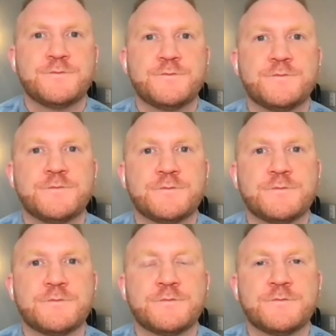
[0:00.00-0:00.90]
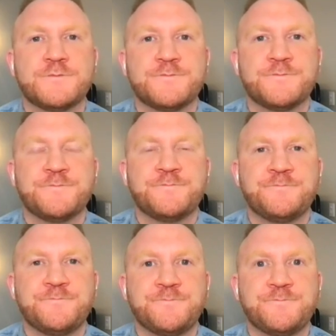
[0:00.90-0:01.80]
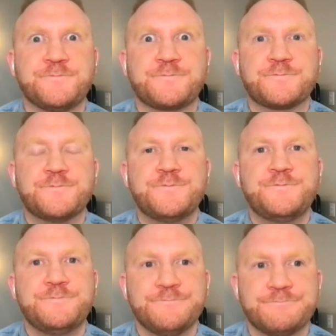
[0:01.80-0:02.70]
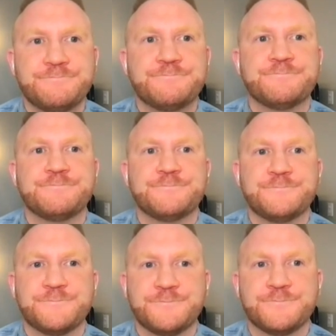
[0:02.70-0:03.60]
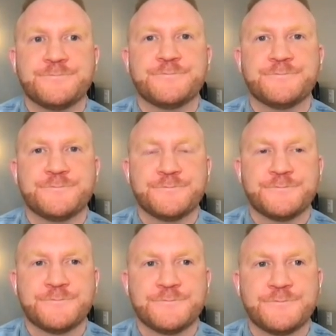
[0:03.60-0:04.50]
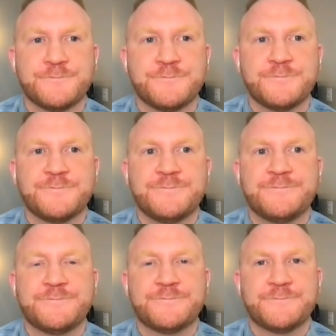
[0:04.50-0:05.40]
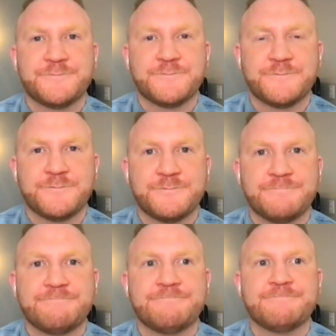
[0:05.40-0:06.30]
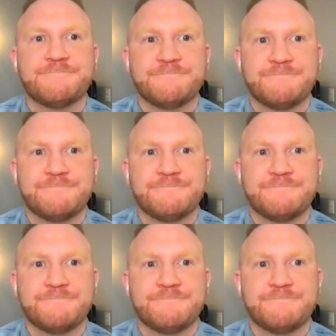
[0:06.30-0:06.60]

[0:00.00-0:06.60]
(not speaking)